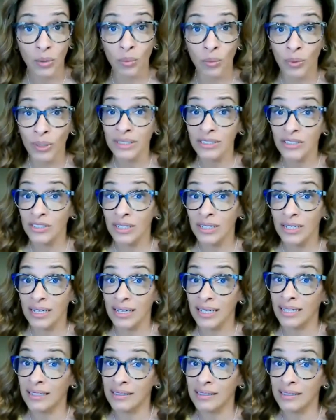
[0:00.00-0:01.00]
which
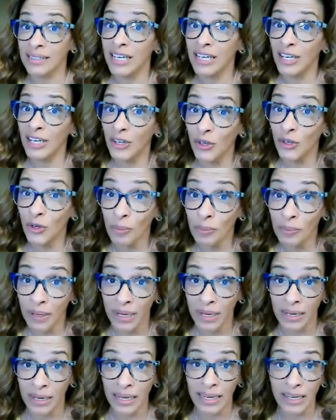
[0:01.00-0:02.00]
is
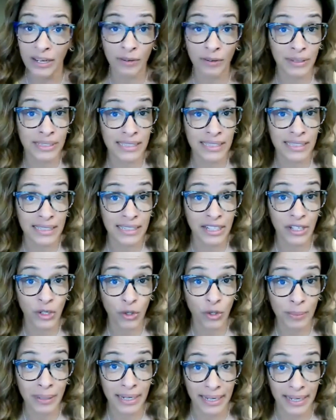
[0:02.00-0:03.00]
increasing the
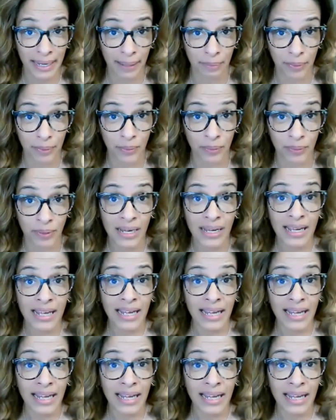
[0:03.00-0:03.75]
human capital.